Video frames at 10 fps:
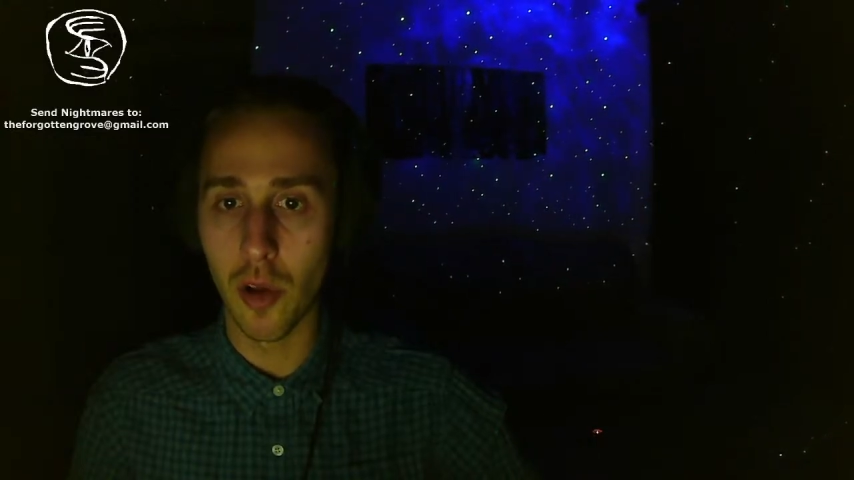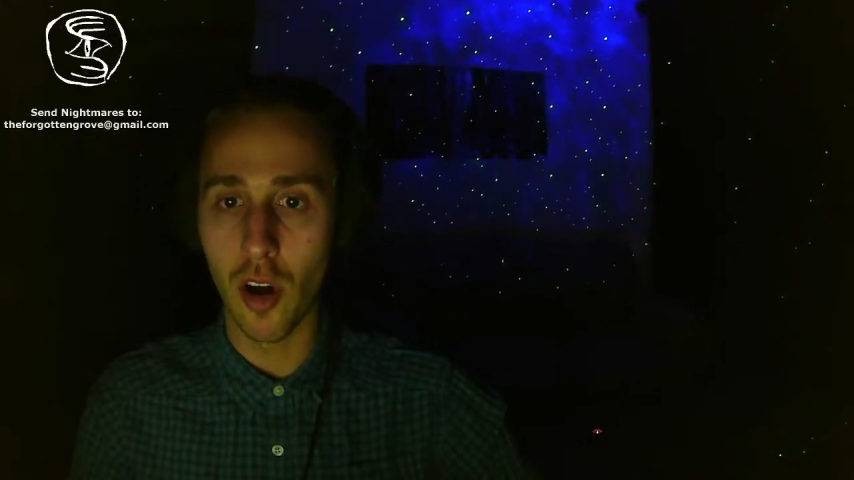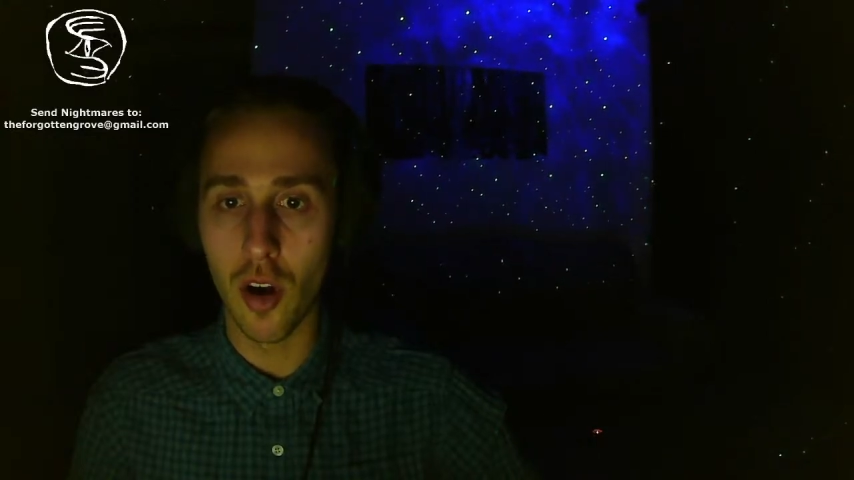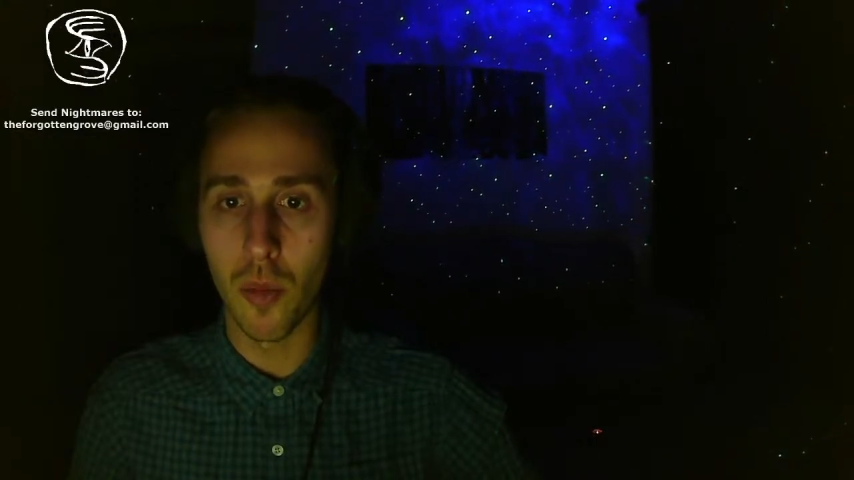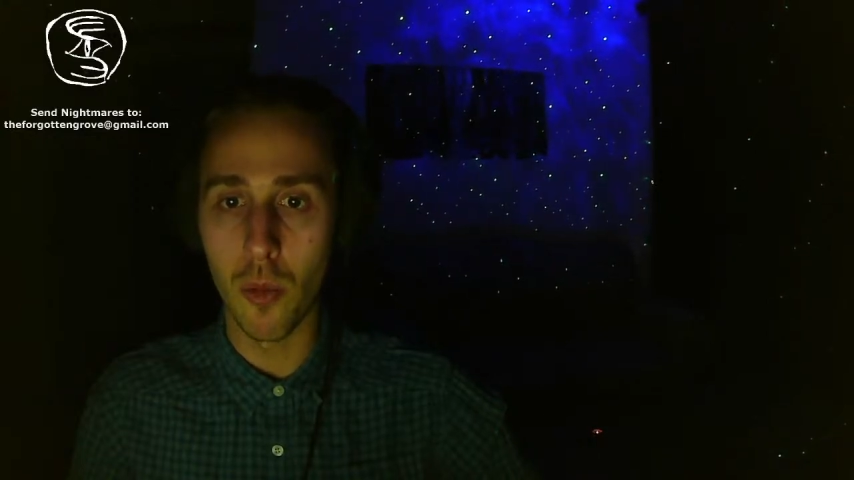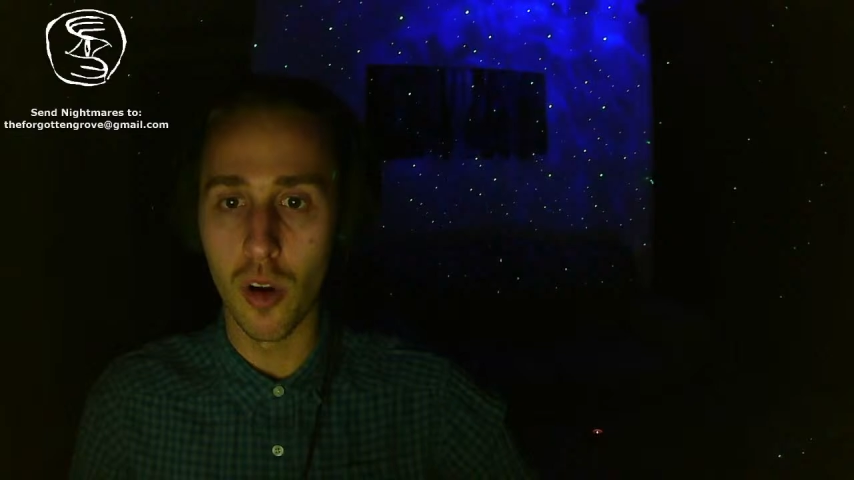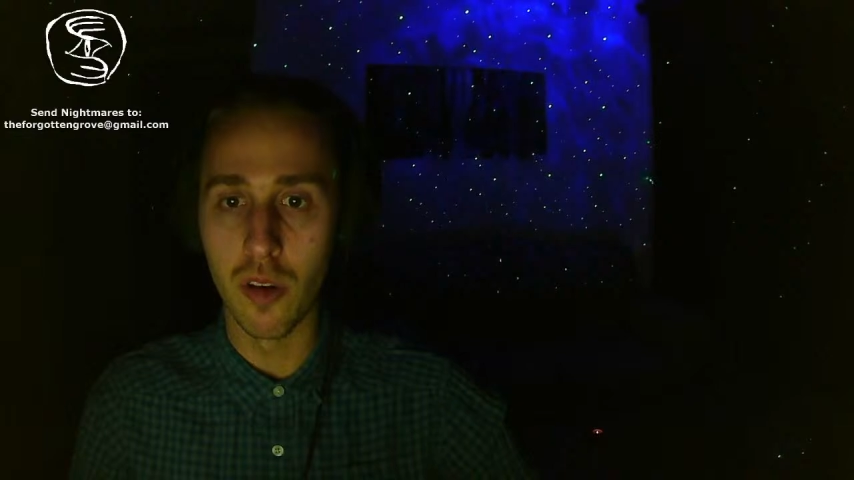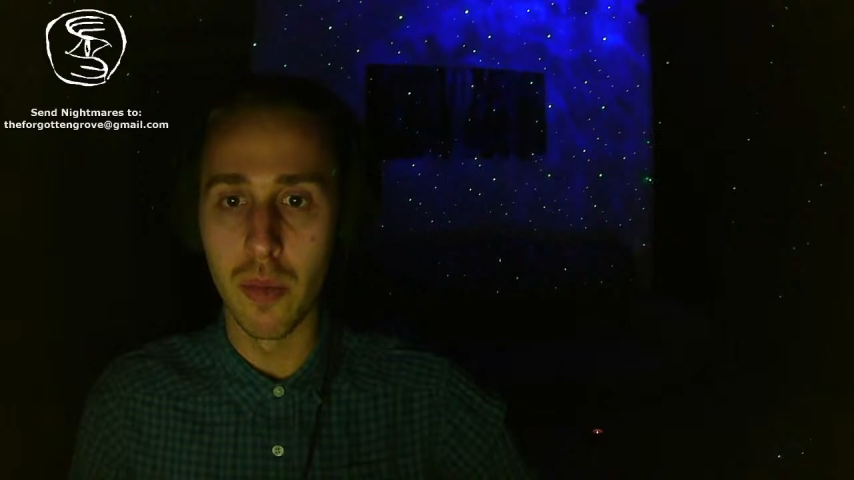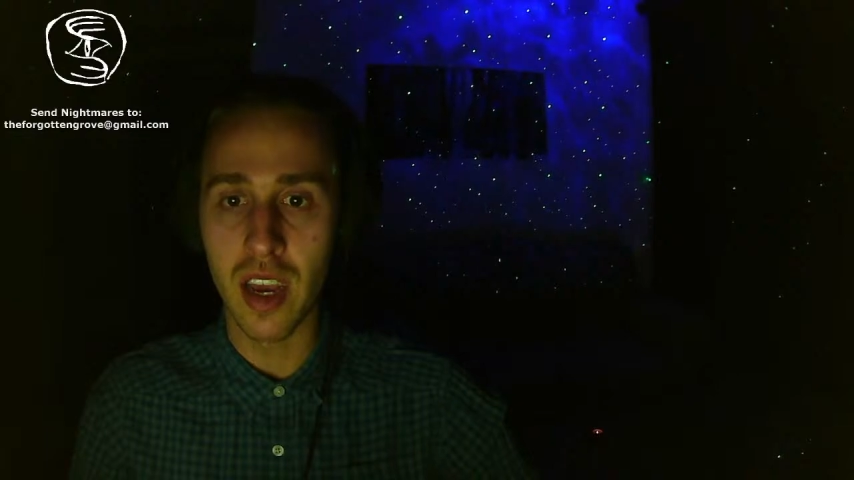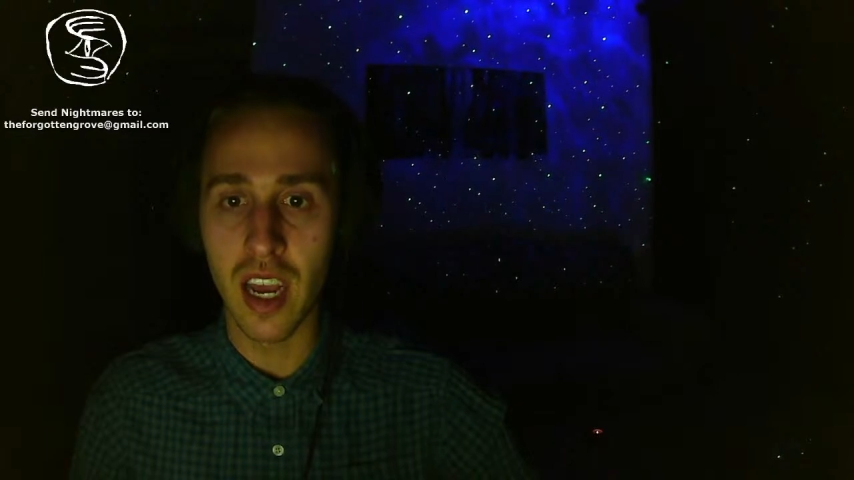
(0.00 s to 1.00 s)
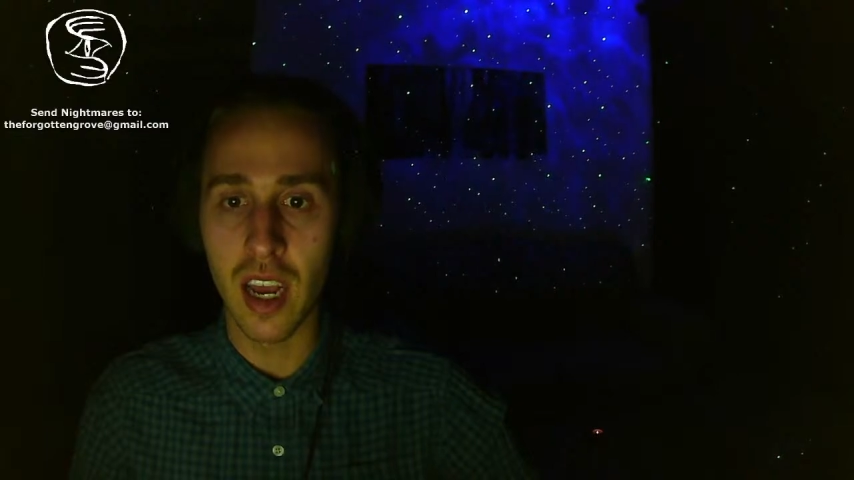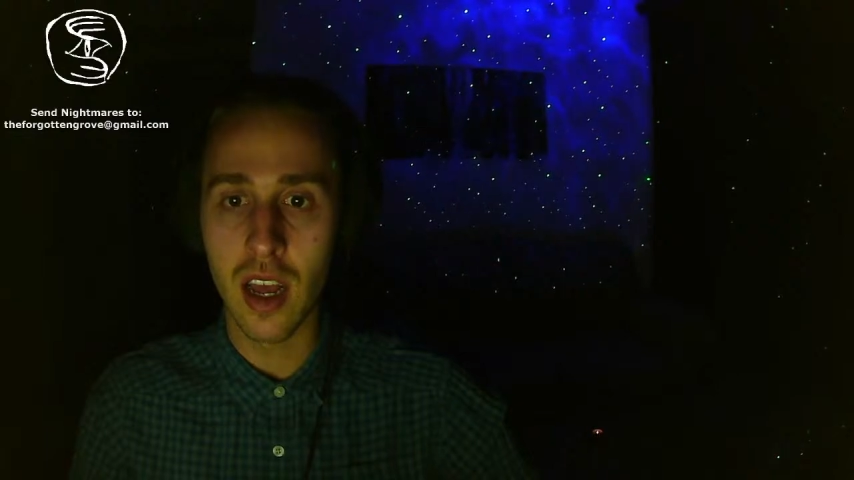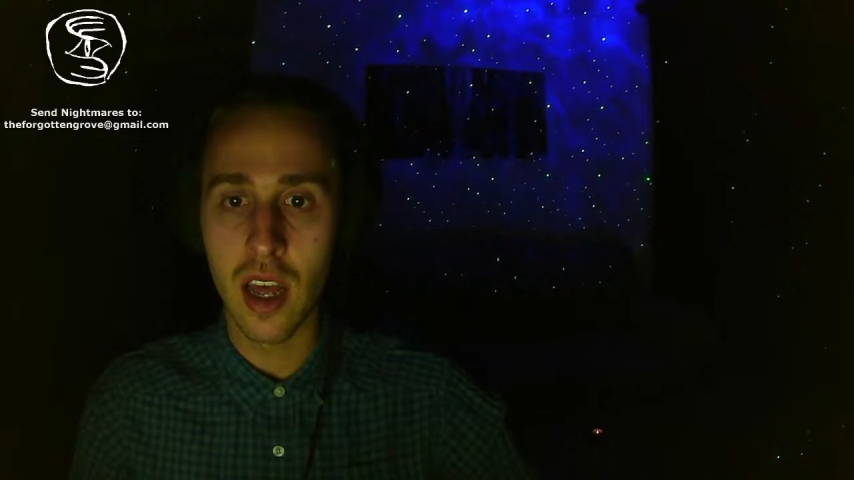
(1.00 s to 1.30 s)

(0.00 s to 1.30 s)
home would be.